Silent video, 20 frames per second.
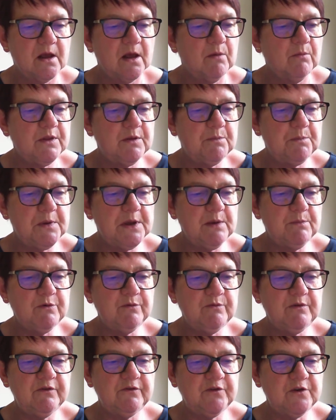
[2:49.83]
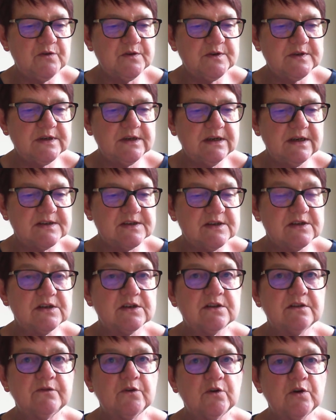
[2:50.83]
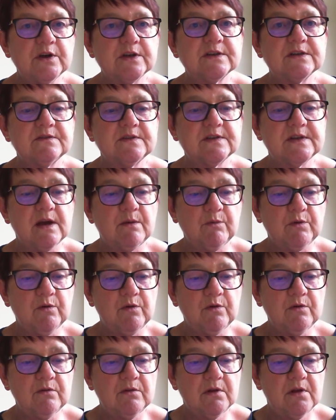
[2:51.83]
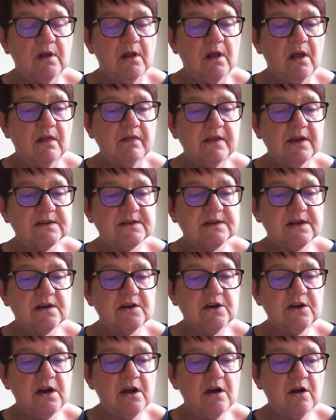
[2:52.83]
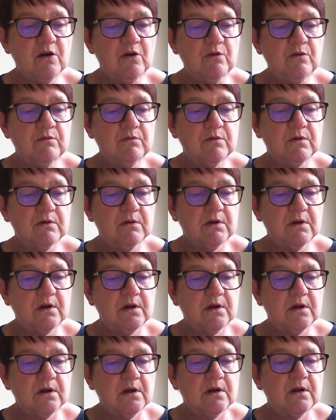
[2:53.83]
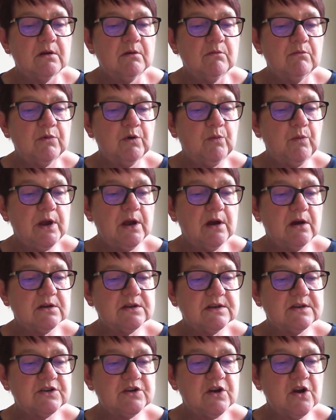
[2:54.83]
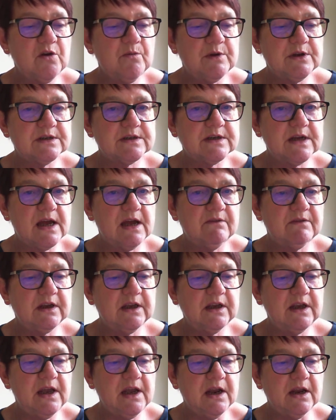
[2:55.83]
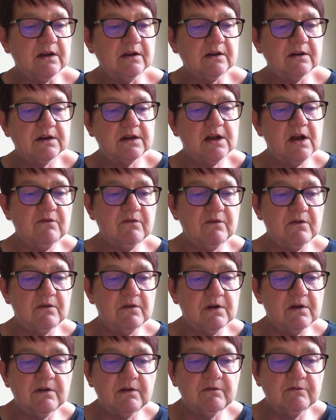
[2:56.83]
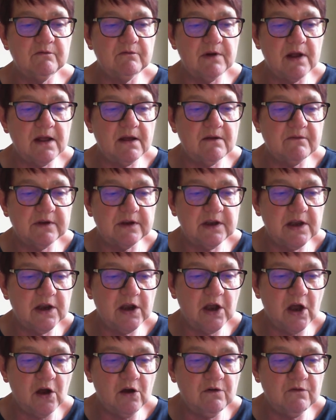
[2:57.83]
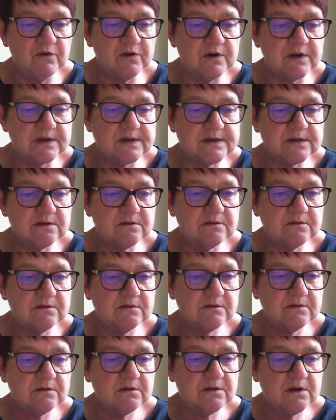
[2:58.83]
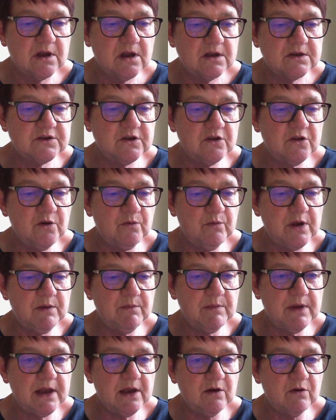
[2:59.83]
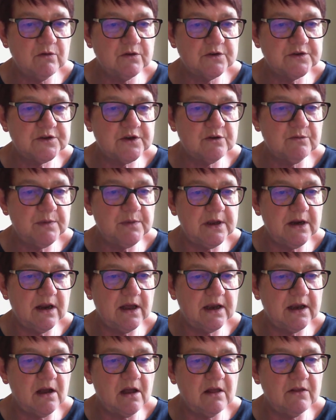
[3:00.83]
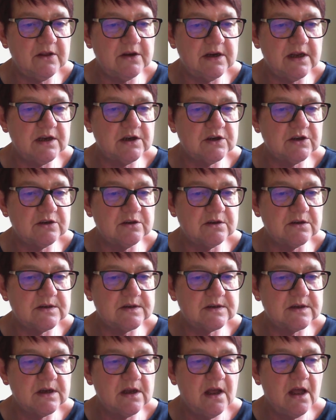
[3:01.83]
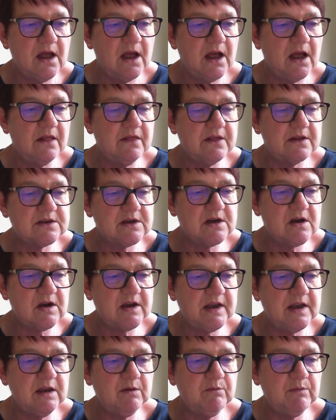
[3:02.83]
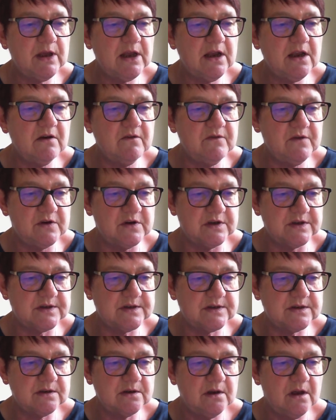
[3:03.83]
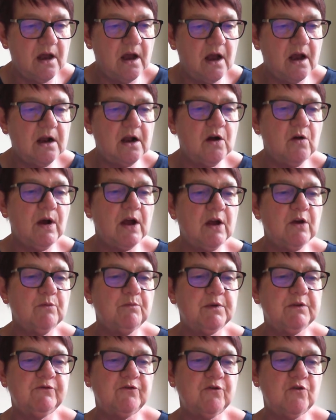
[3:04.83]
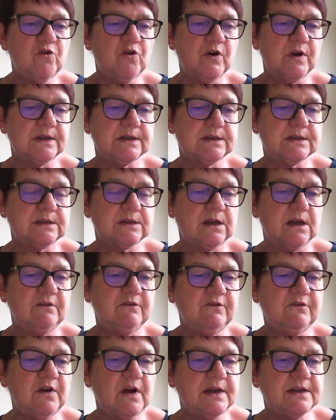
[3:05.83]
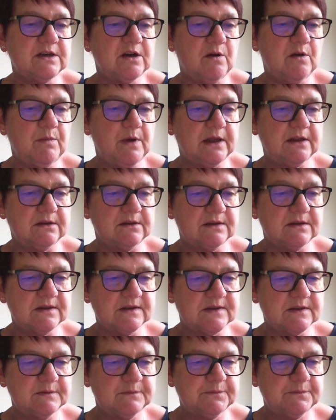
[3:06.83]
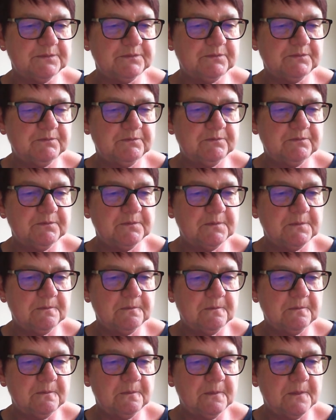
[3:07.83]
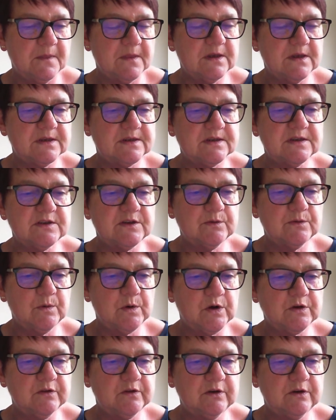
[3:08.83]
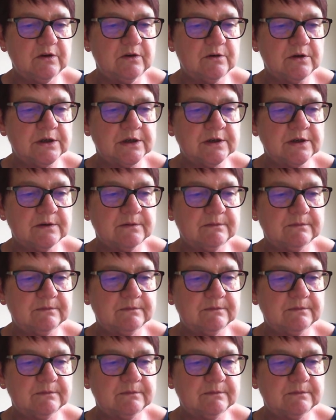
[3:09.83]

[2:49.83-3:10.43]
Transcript: But the people refused to listen to the voice of Samuel. They said, No, but we are determined to have a king, have a king over us so that we may also like other nations, and that our King may govern us and go out before us and fight our battles. This is the word of the Lord.